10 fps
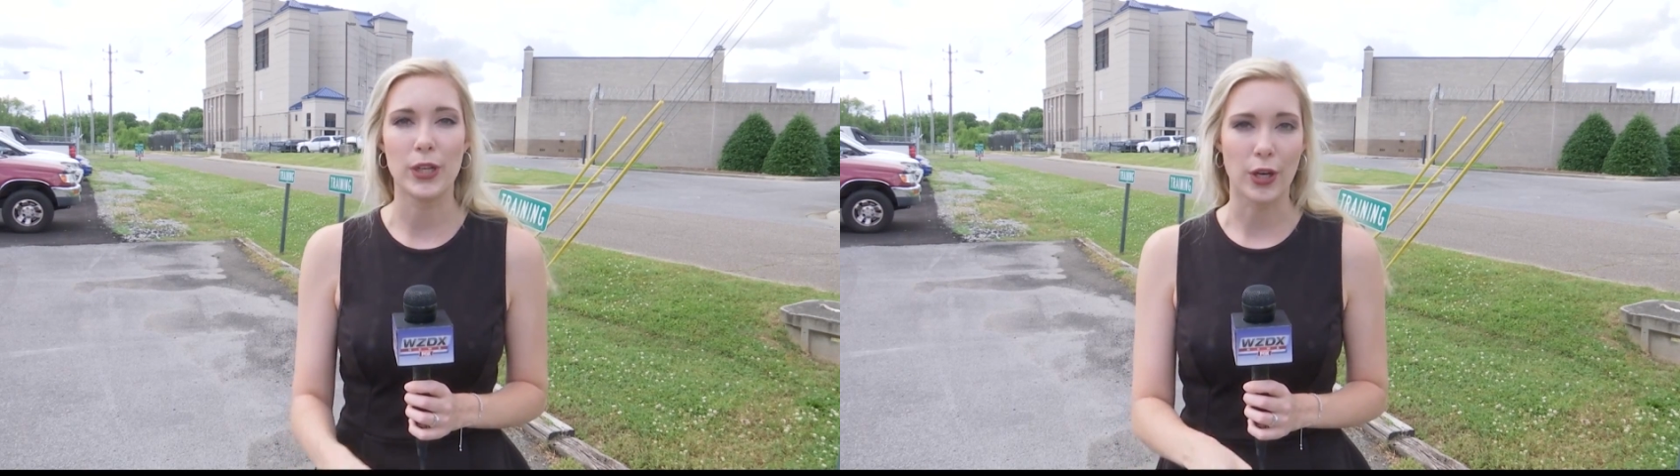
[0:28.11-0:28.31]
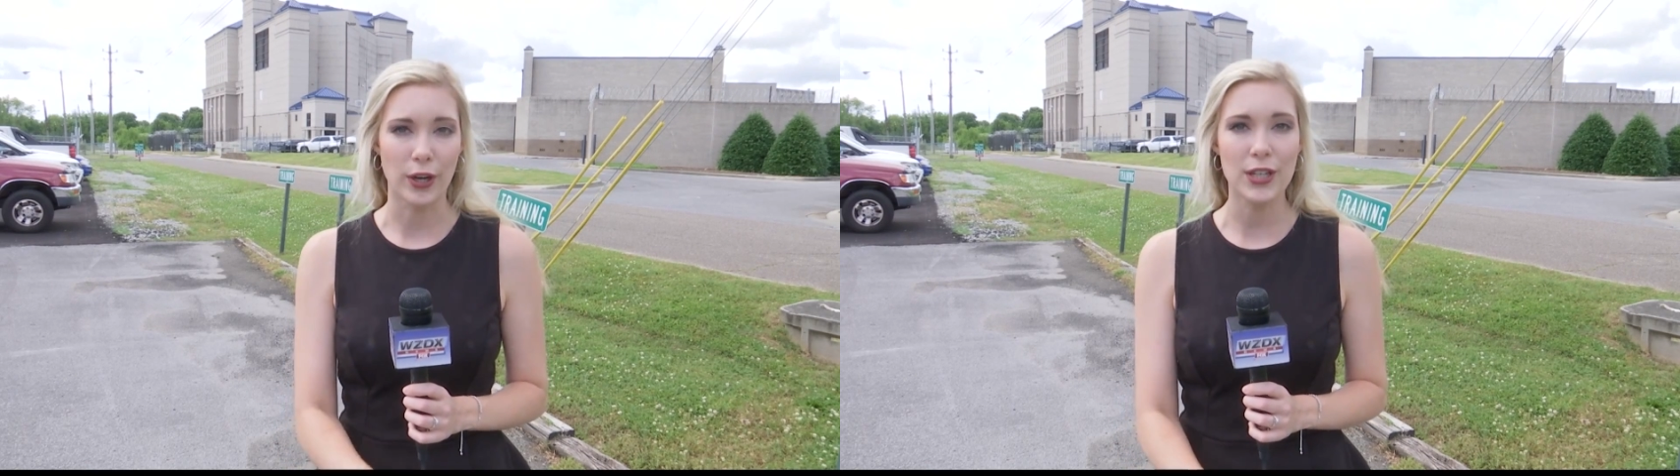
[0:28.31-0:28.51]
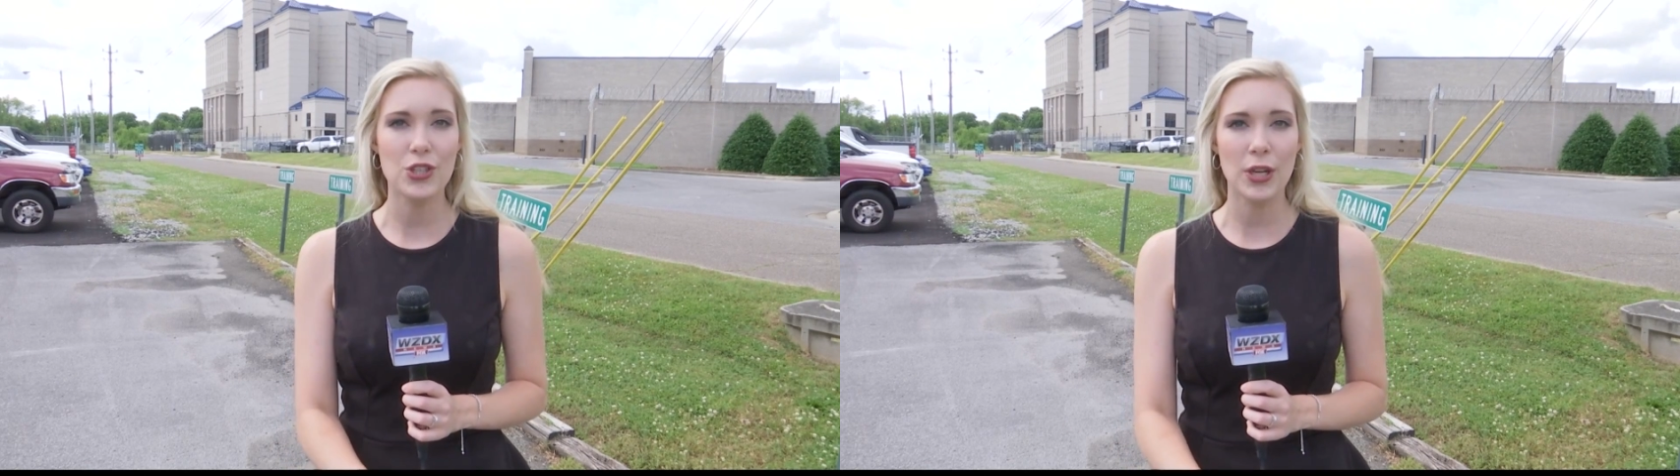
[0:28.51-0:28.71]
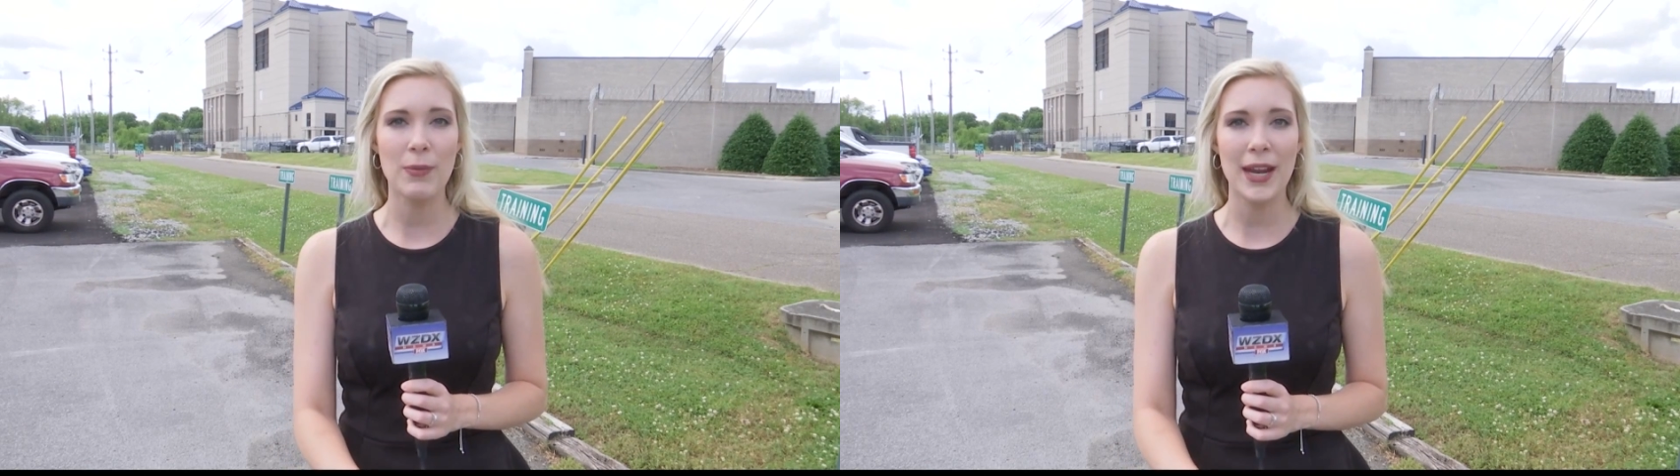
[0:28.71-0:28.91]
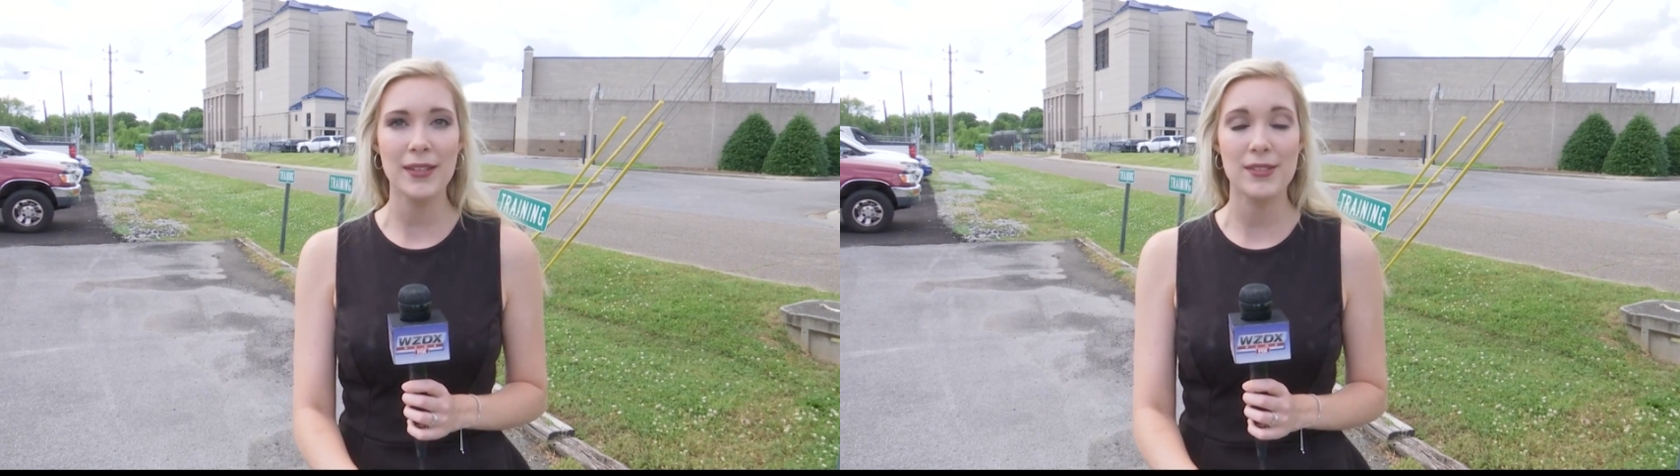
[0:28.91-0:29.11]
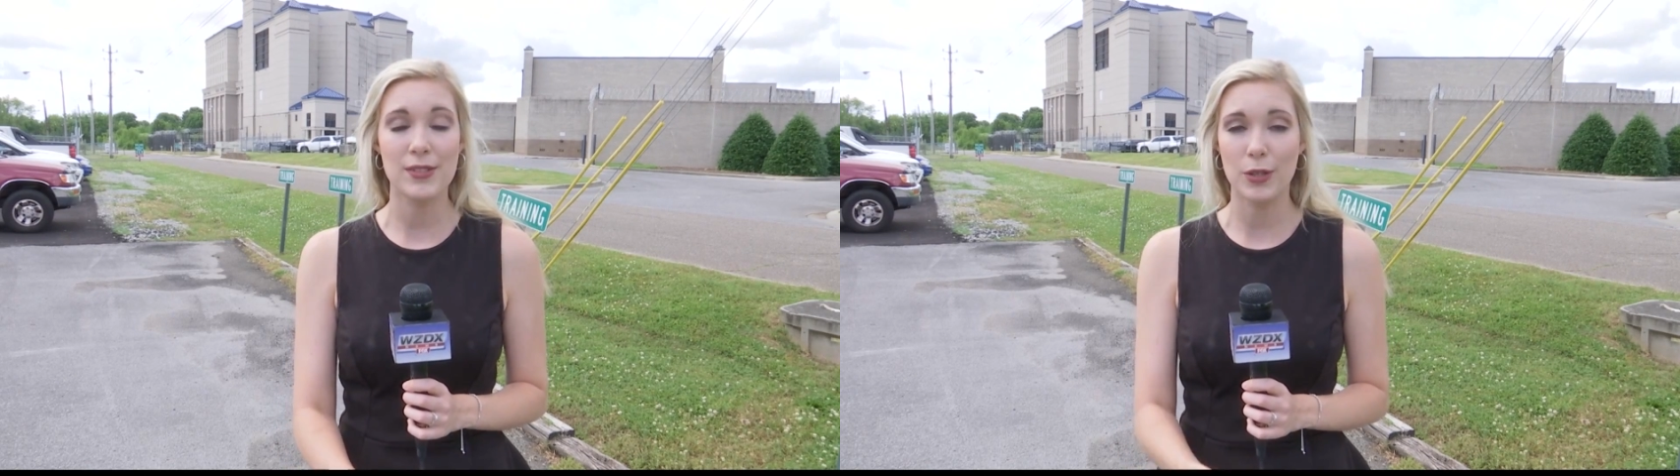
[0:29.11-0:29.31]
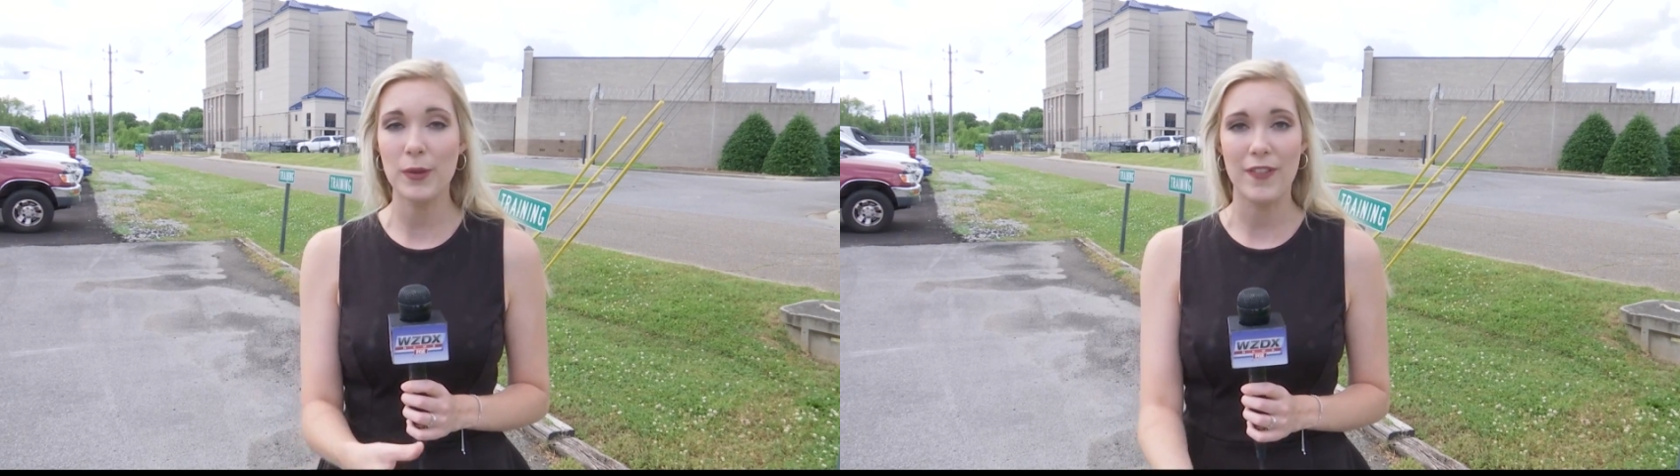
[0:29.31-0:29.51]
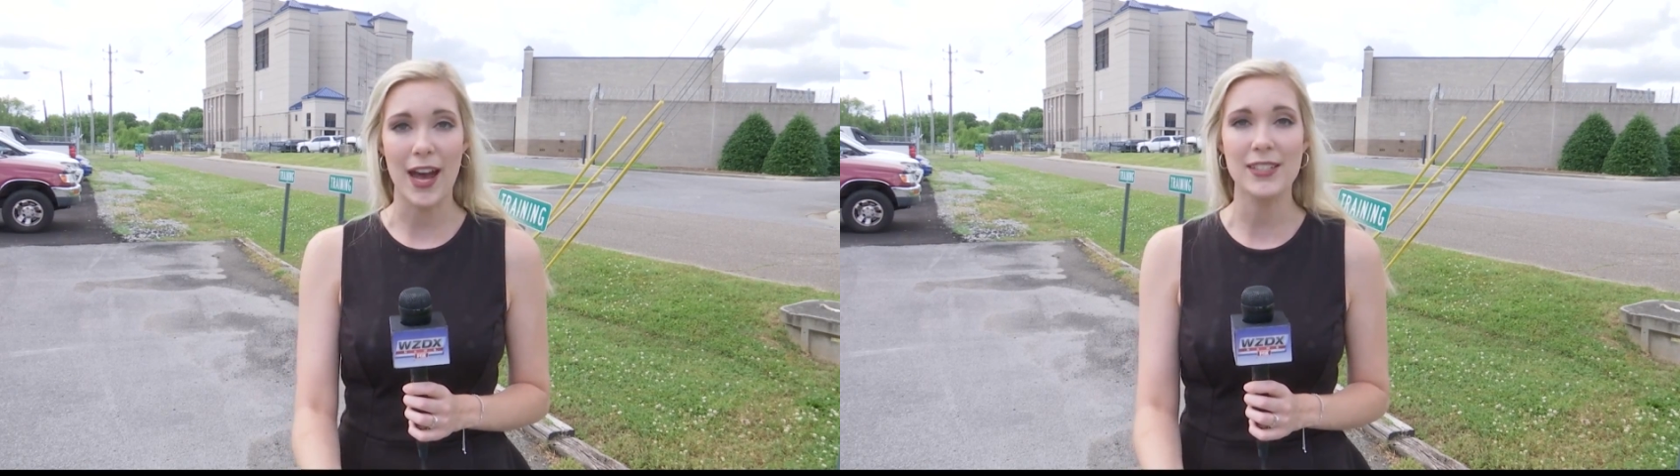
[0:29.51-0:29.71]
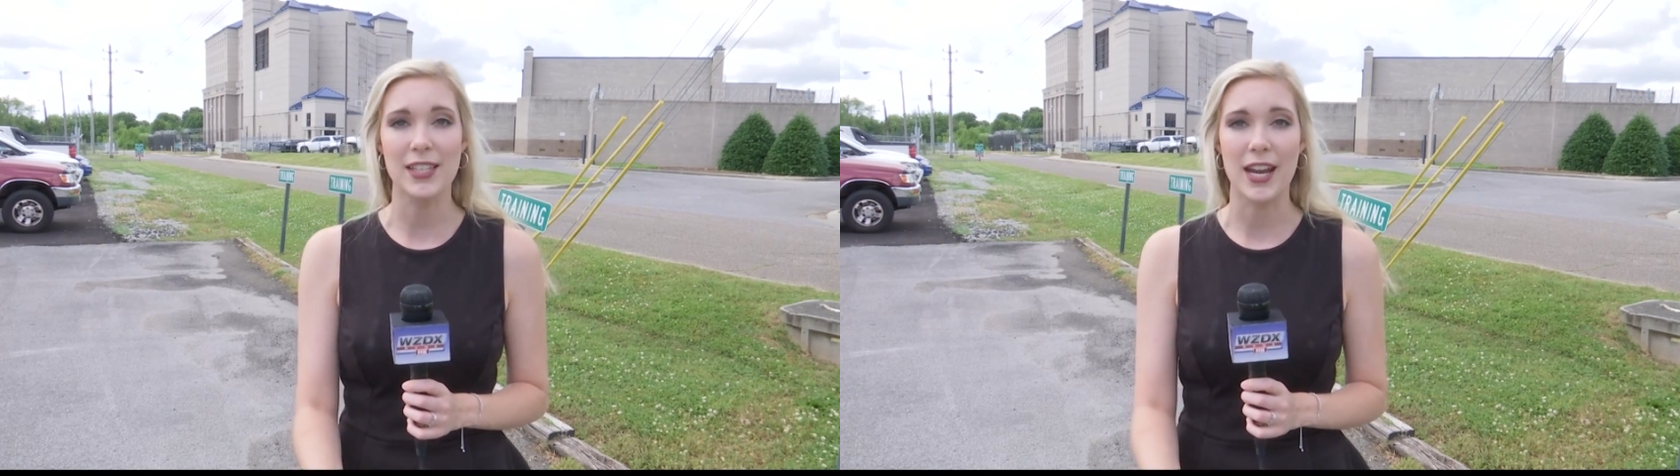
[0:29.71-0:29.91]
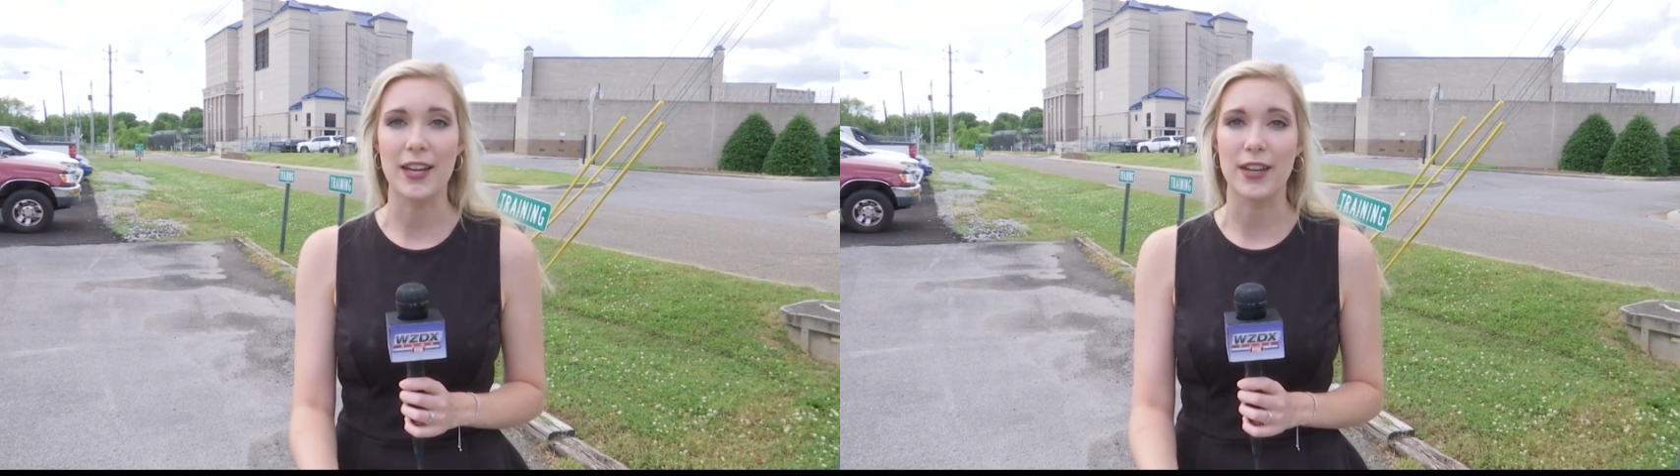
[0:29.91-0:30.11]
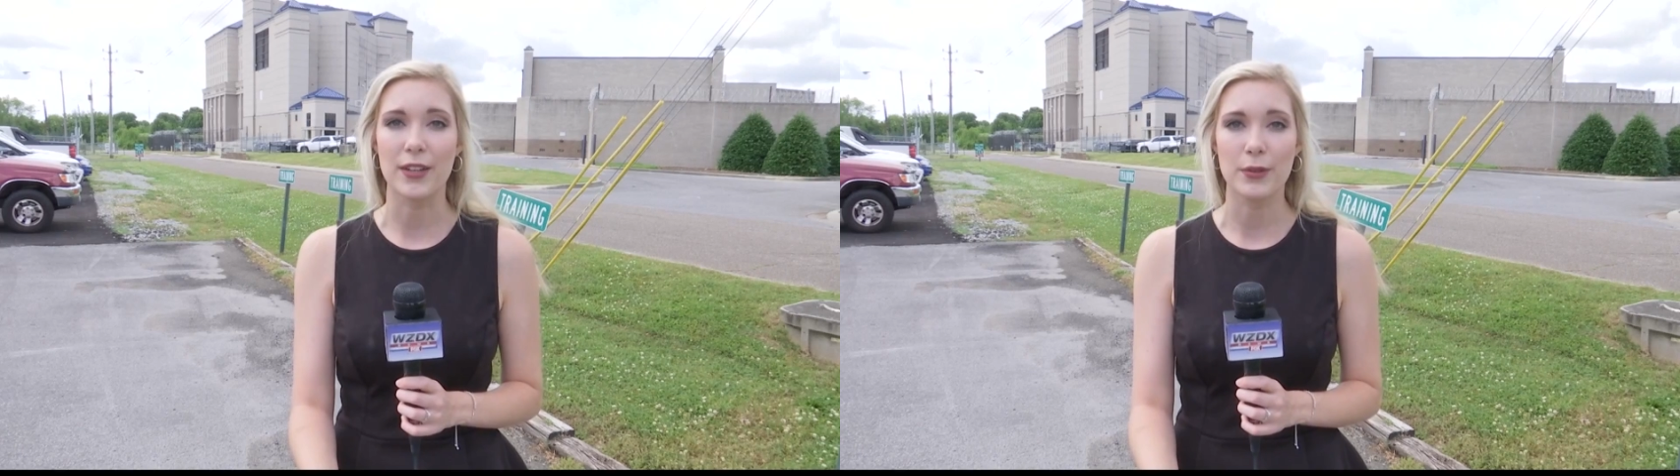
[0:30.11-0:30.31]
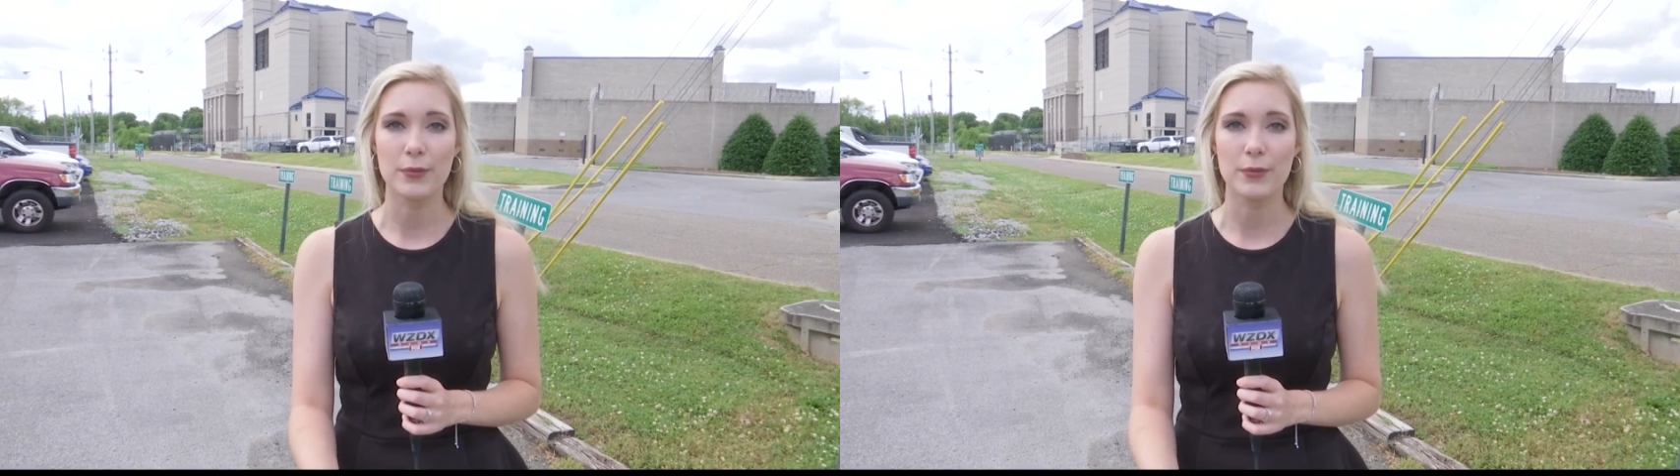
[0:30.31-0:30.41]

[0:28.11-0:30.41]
encourage inmates to be vaccinated.